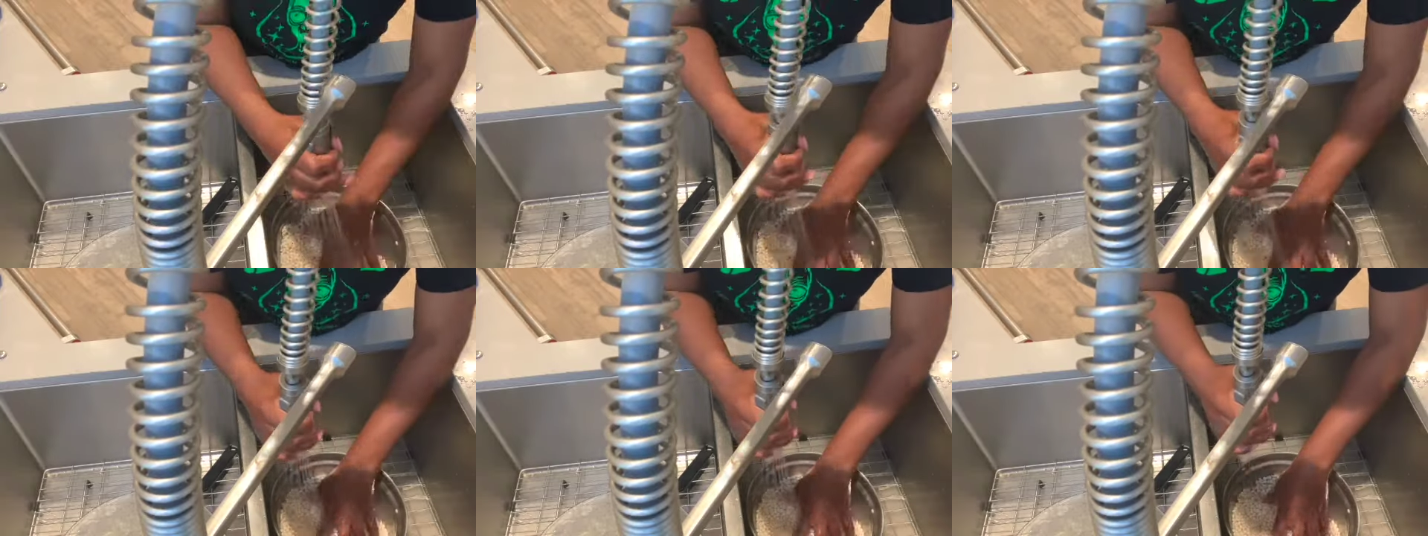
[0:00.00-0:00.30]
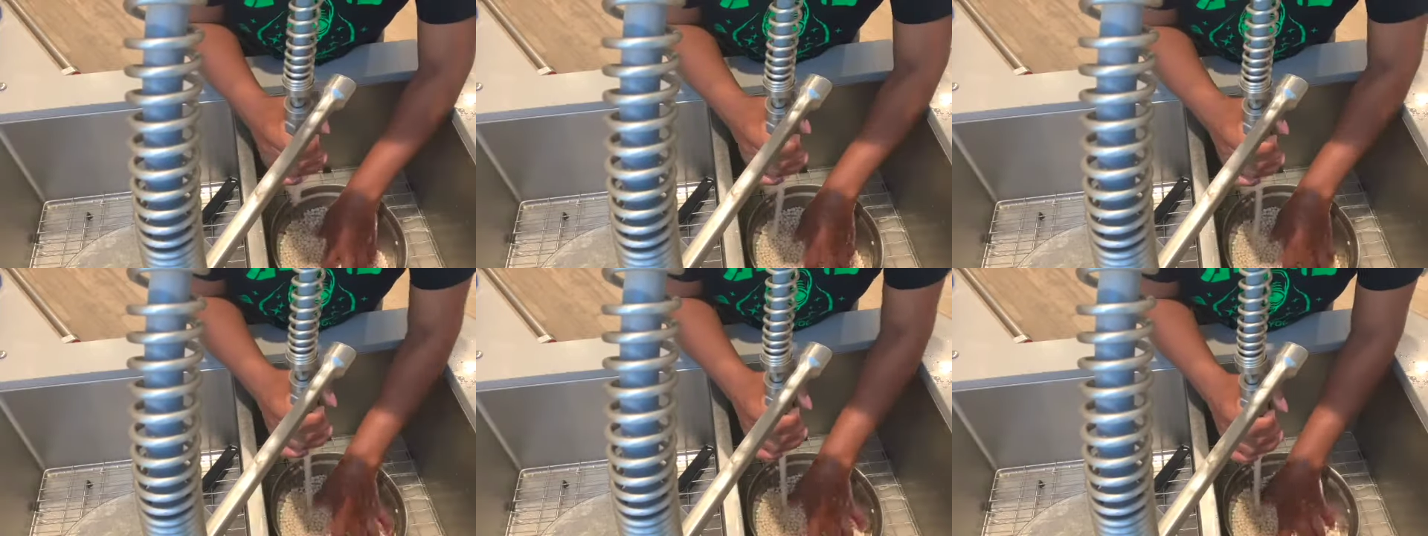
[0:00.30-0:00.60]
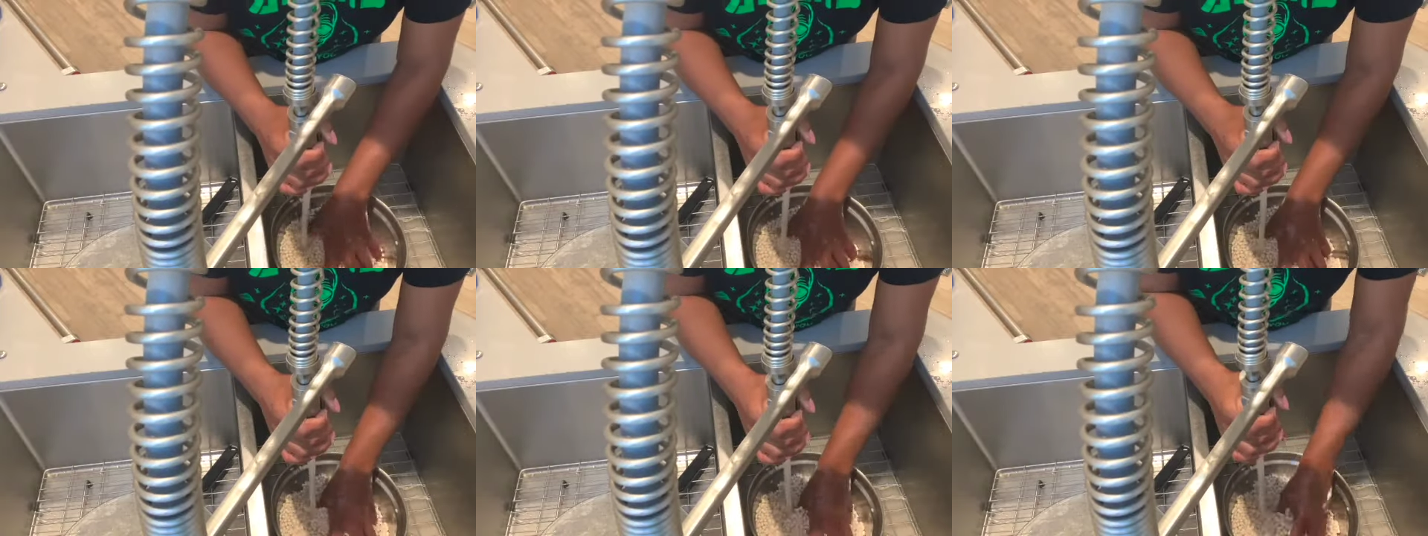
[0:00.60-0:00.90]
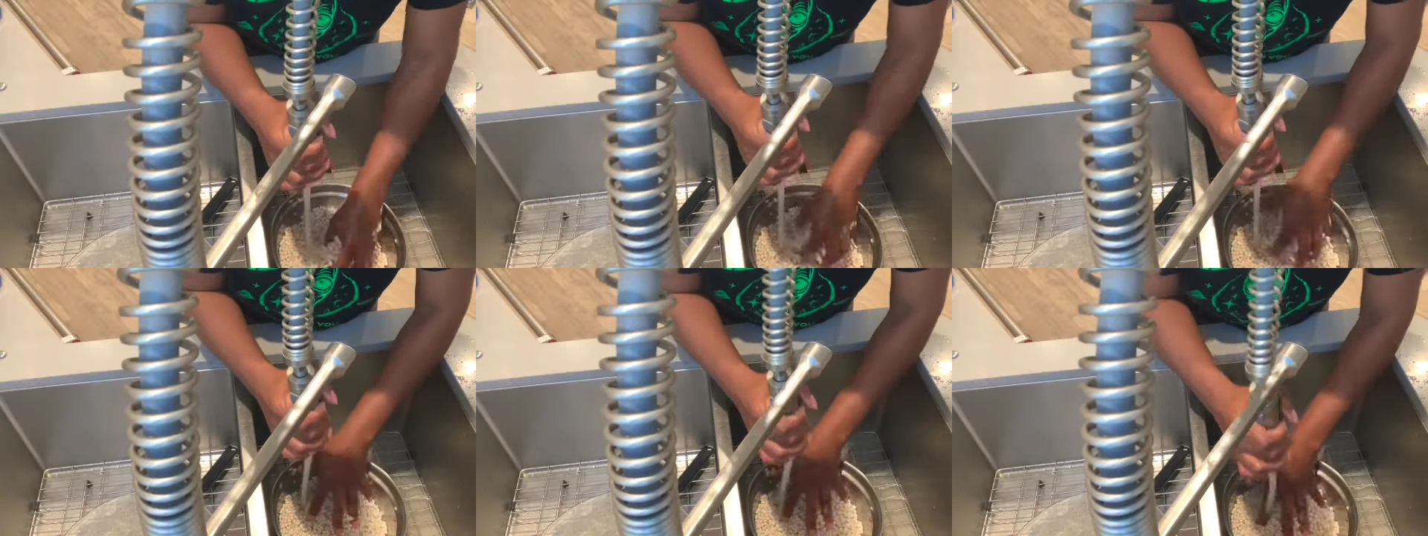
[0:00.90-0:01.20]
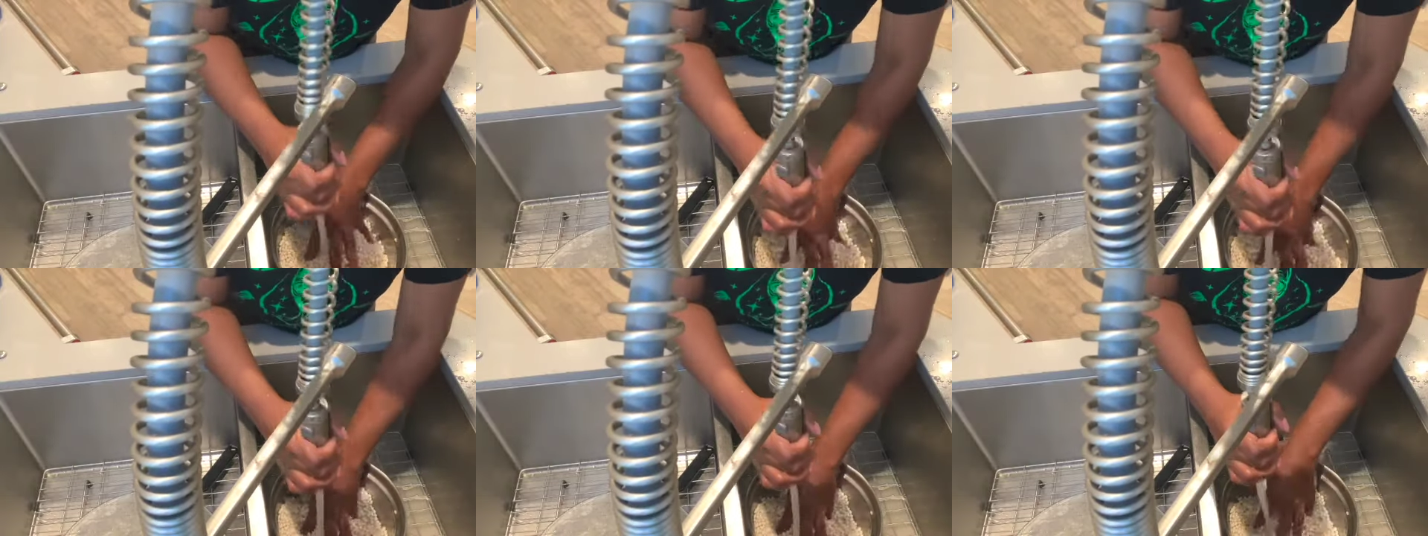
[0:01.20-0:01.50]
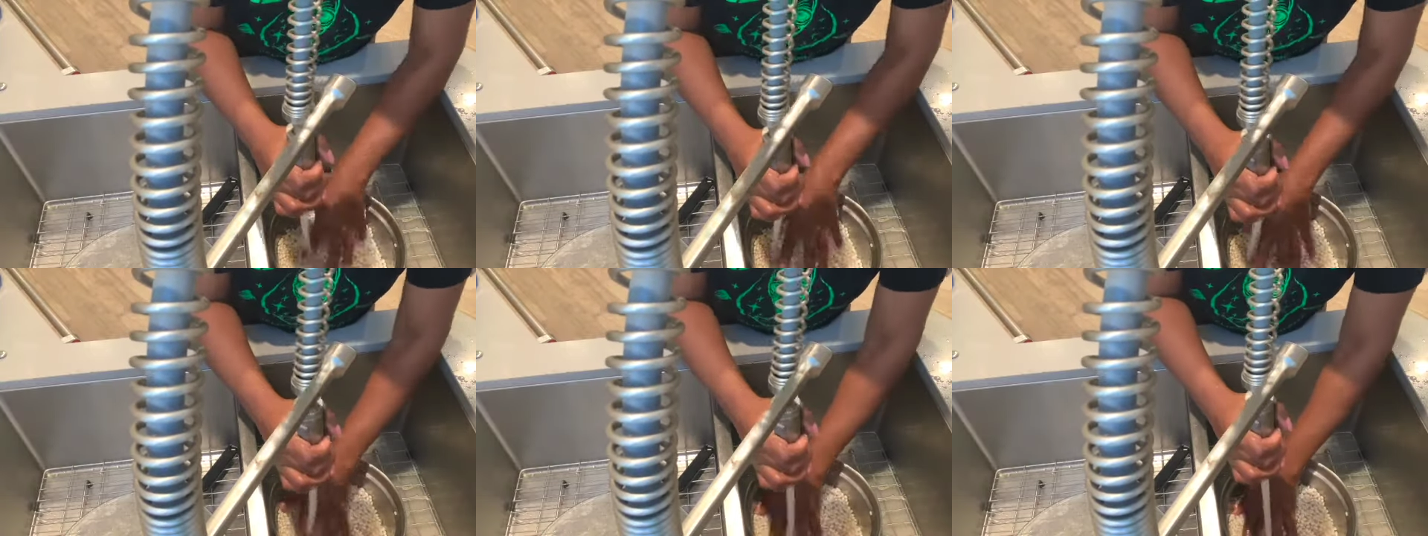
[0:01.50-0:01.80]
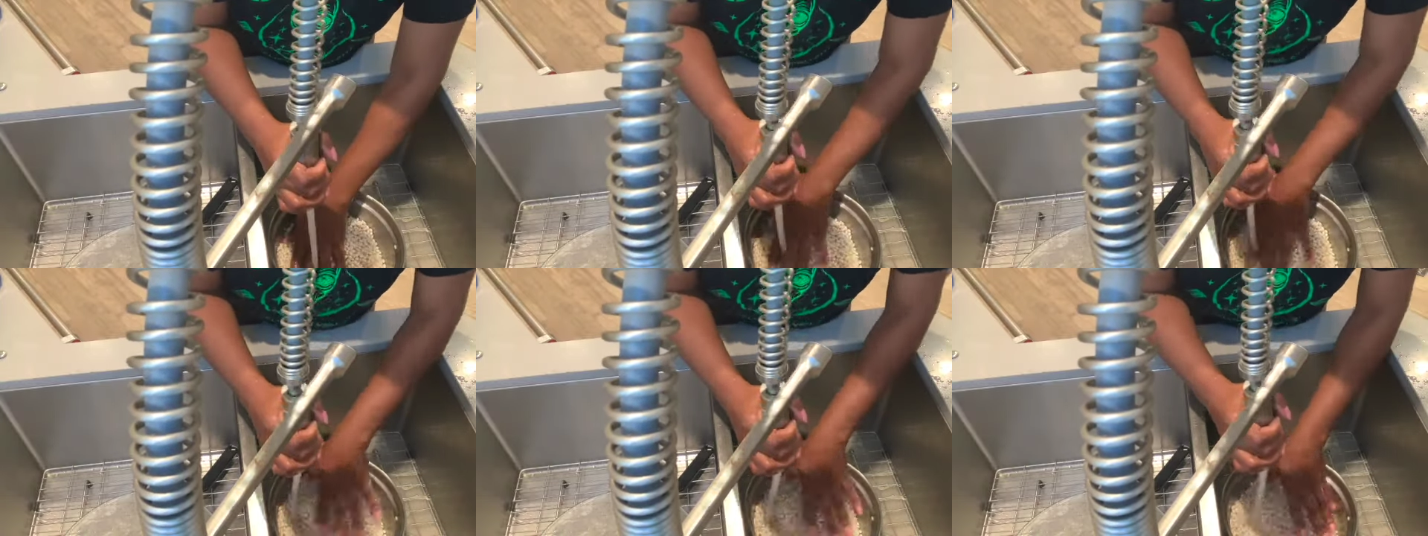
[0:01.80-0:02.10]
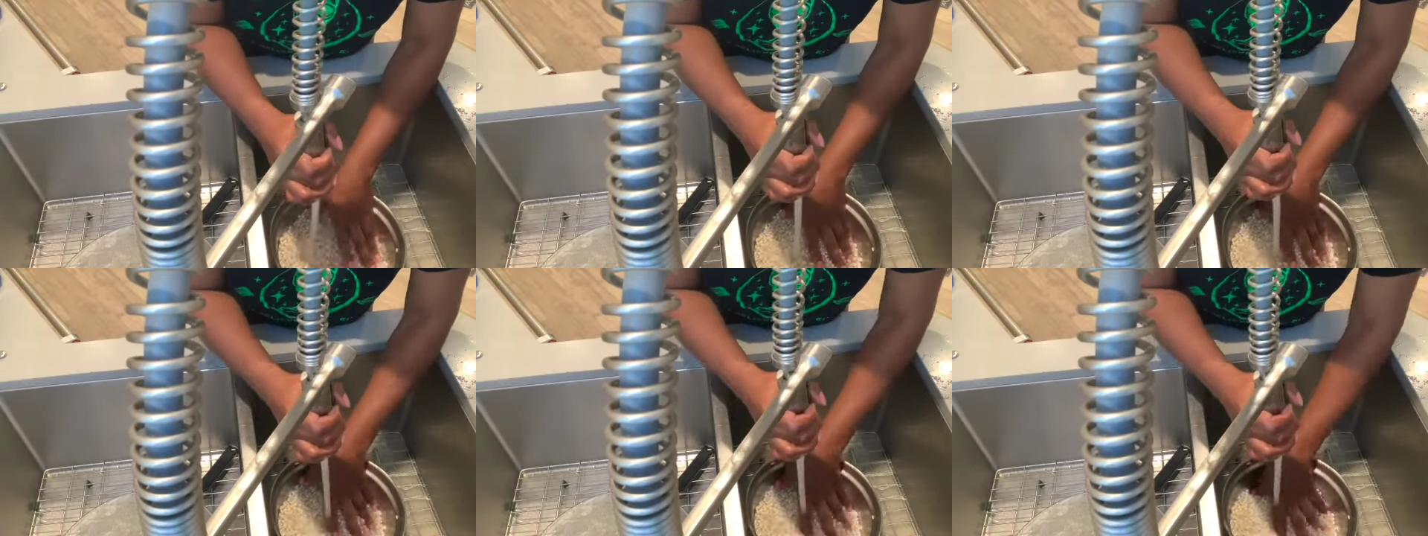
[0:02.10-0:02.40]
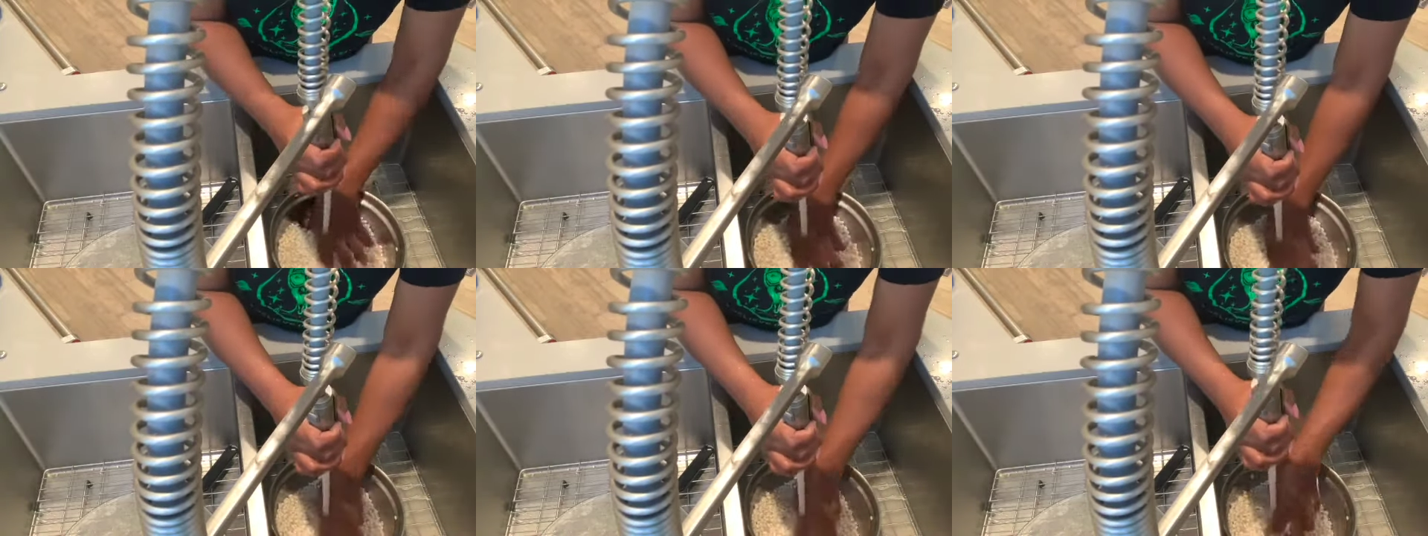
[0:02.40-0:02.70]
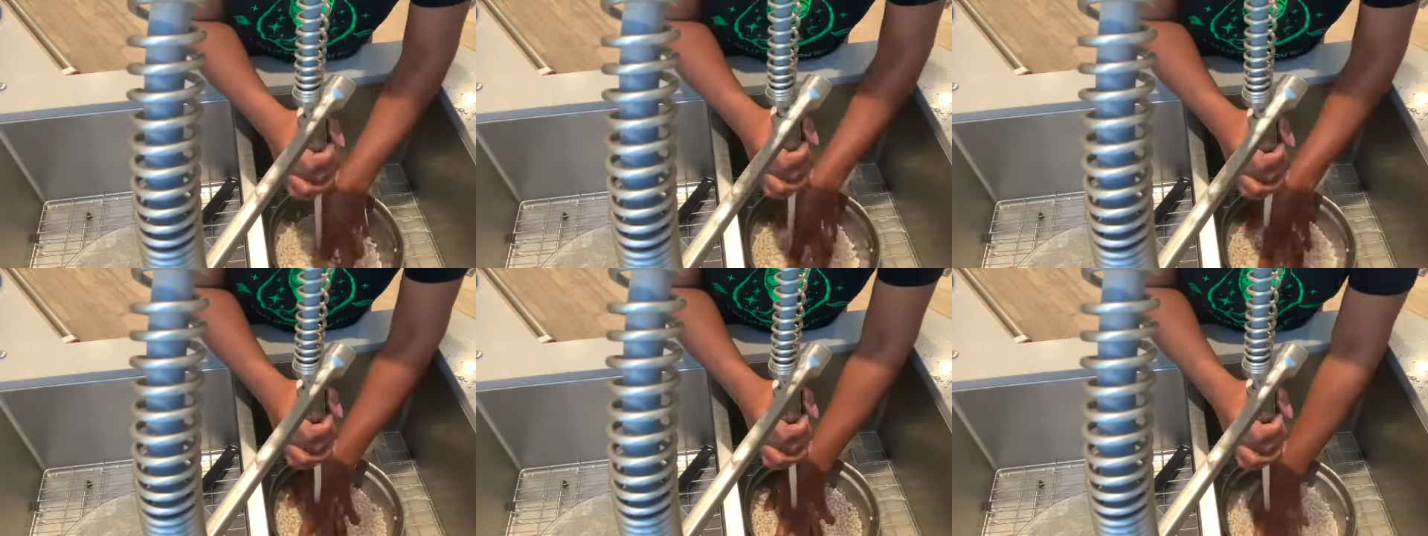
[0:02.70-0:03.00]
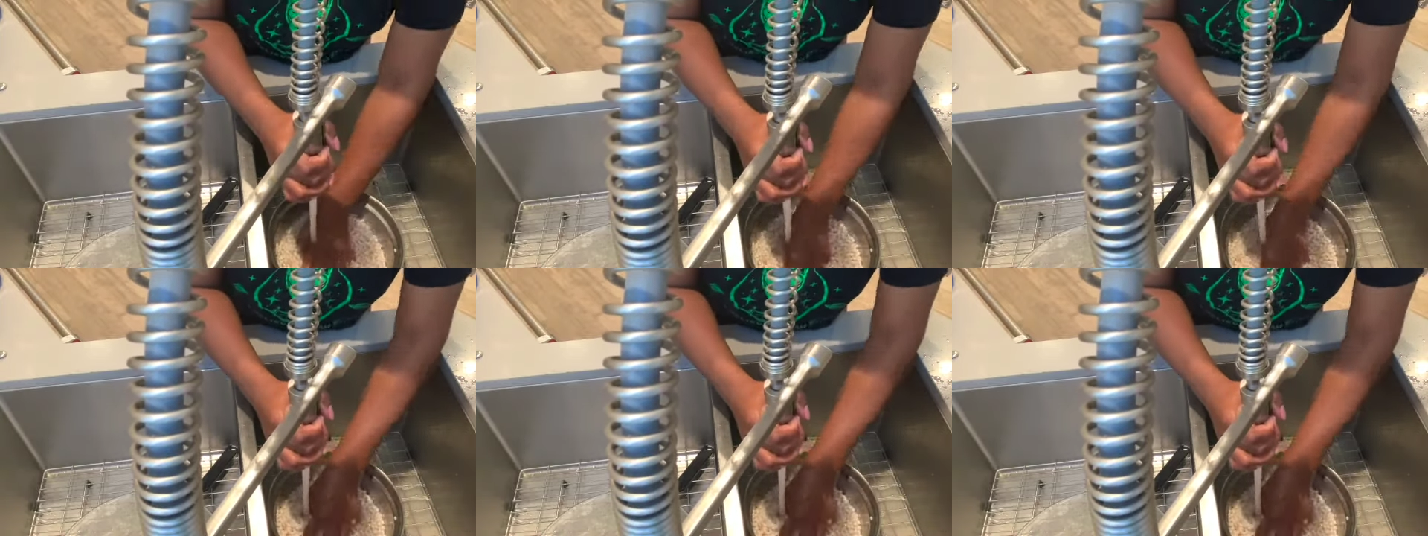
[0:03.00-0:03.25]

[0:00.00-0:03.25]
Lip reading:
[unreadable: no face in view]